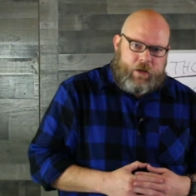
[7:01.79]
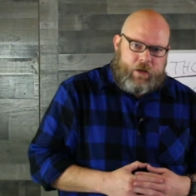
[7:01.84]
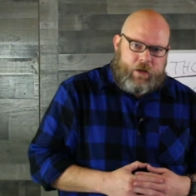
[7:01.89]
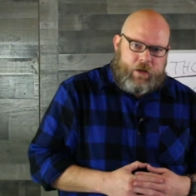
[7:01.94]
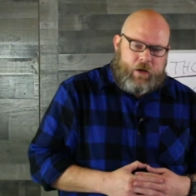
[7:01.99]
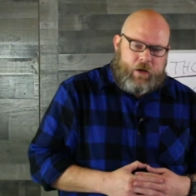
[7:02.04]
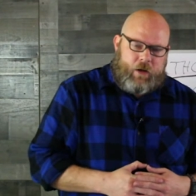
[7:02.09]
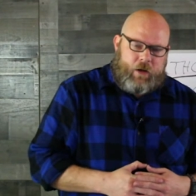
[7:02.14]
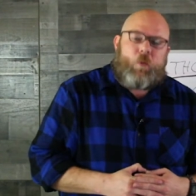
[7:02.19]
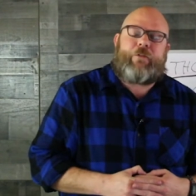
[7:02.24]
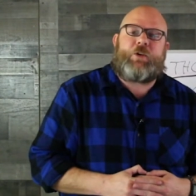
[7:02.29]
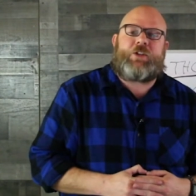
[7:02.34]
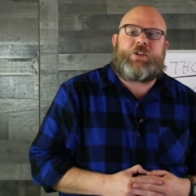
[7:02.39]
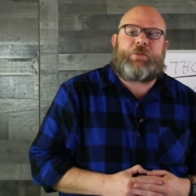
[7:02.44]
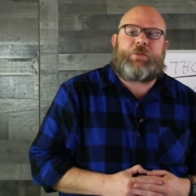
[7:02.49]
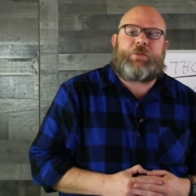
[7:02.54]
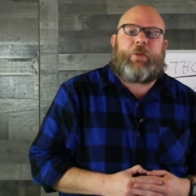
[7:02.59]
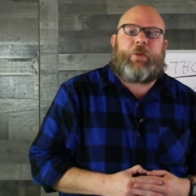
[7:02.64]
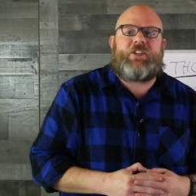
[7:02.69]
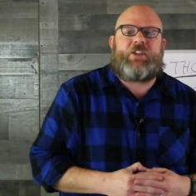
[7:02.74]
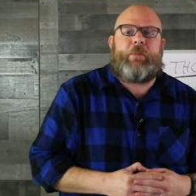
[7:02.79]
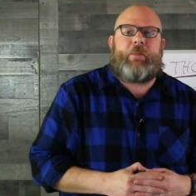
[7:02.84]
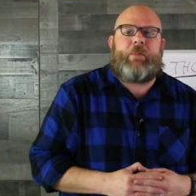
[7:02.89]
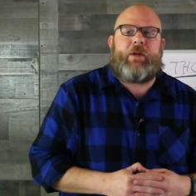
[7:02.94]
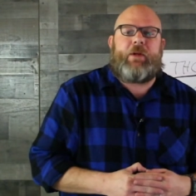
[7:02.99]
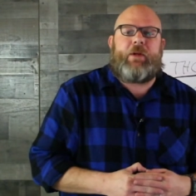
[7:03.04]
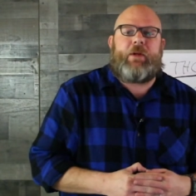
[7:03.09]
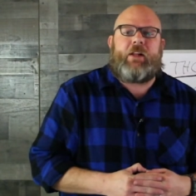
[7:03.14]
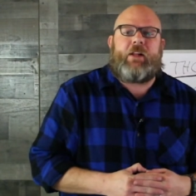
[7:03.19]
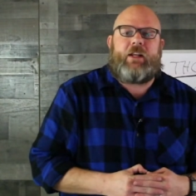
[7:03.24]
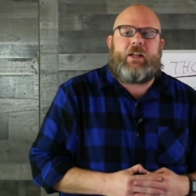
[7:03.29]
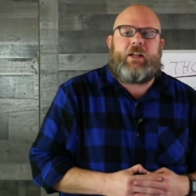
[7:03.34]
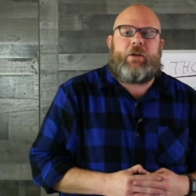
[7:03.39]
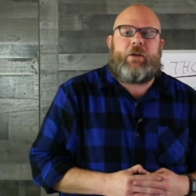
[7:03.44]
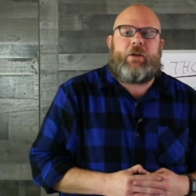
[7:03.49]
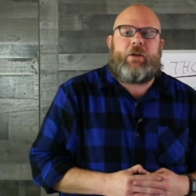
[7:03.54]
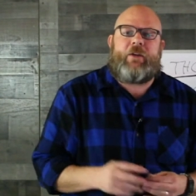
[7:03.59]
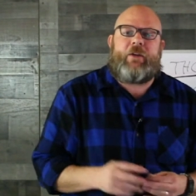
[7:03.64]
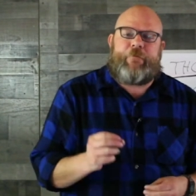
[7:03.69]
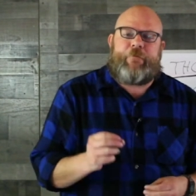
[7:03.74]
we have a responsibility to be
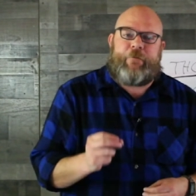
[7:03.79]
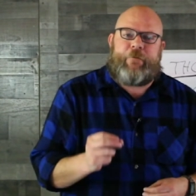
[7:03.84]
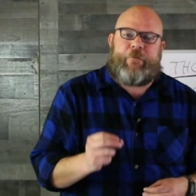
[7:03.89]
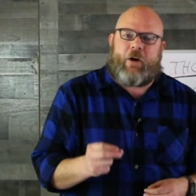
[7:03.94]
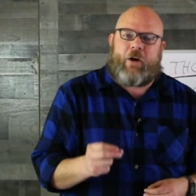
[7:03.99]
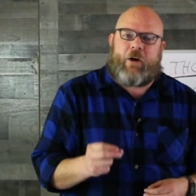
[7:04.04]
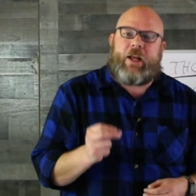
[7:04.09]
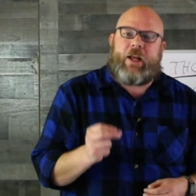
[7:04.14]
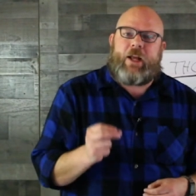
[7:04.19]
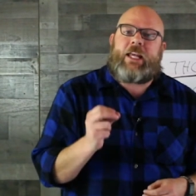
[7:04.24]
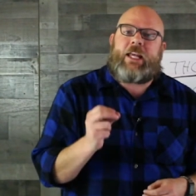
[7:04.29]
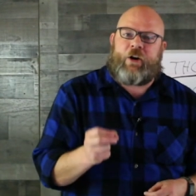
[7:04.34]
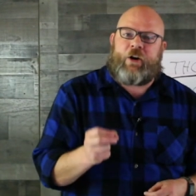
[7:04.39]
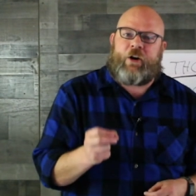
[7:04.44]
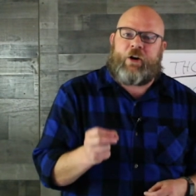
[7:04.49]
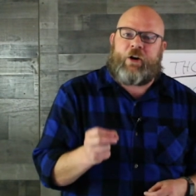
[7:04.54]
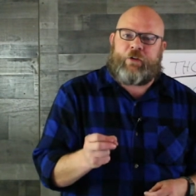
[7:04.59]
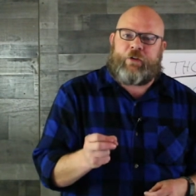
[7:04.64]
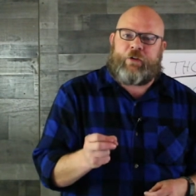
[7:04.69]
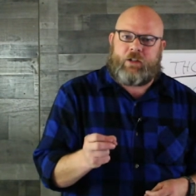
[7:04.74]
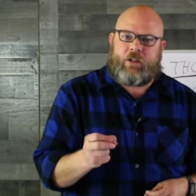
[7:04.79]
very careful